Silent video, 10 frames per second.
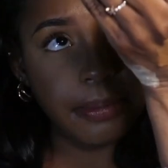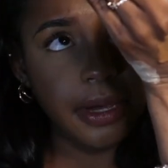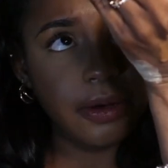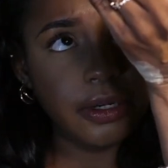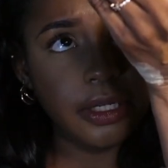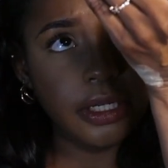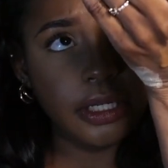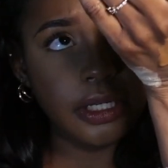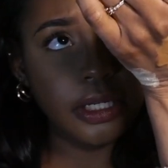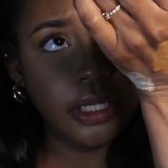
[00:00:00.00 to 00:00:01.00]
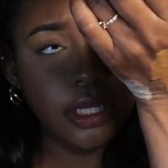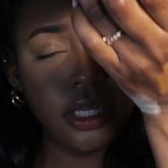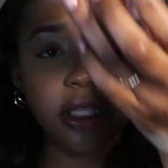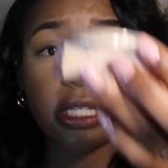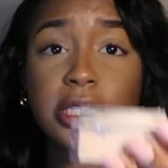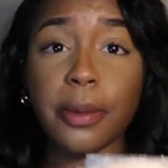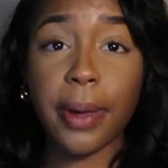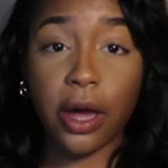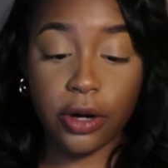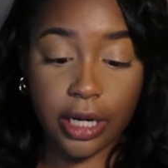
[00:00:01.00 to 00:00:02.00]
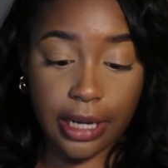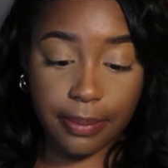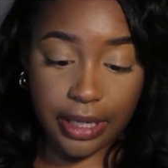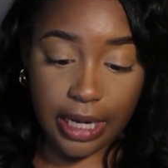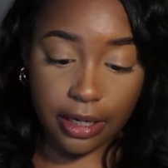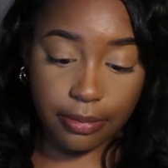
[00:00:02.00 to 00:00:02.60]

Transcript: powder. This is the powder in banana